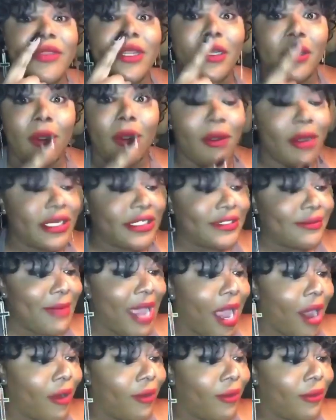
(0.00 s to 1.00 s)
Lord's
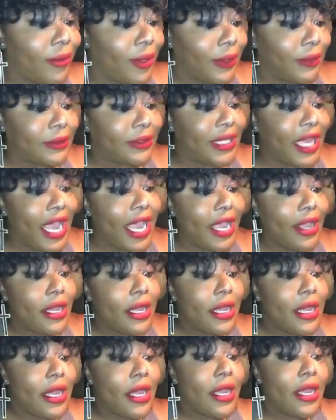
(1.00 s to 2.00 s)
mouth. Okay?
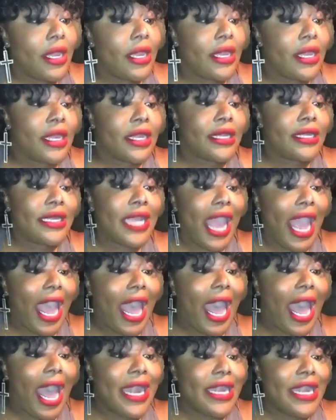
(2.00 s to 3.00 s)
Now,
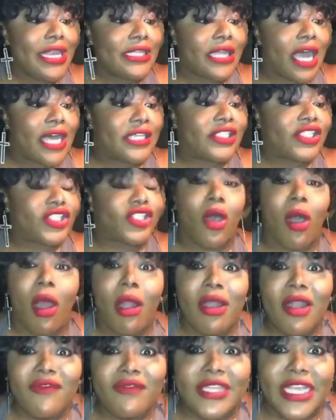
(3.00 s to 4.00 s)
I need a
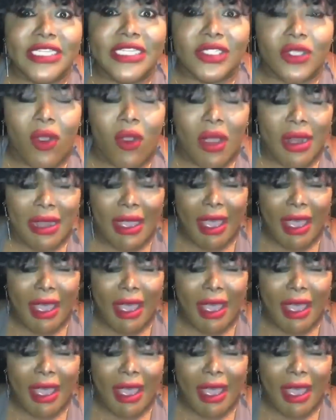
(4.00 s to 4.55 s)
sore of discord.